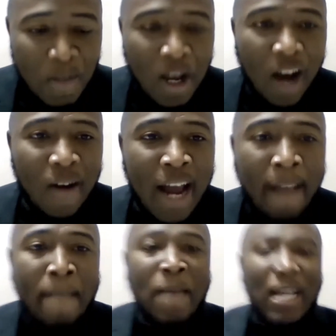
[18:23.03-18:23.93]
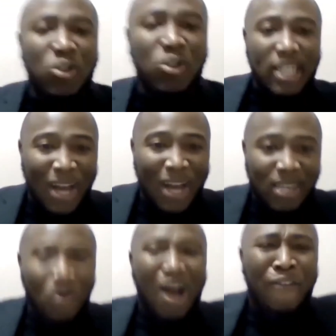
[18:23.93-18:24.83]
all right? And so they were, they
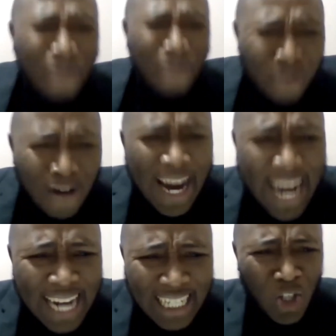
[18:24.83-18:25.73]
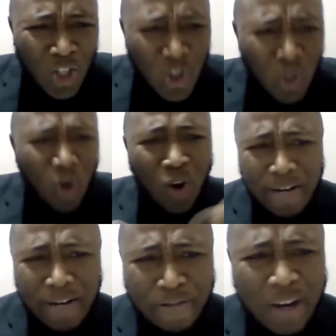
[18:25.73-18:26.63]
were afraid to look
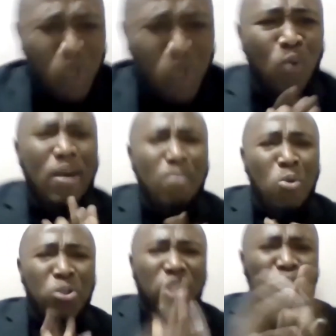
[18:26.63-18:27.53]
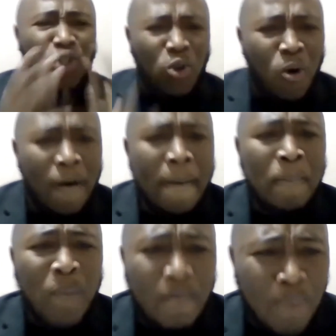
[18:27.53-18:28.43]
on Pharaoh. So when Moses saw
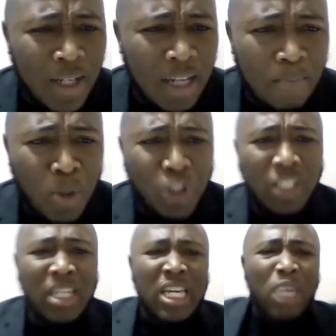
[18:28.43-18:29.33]
the burning bush, he, he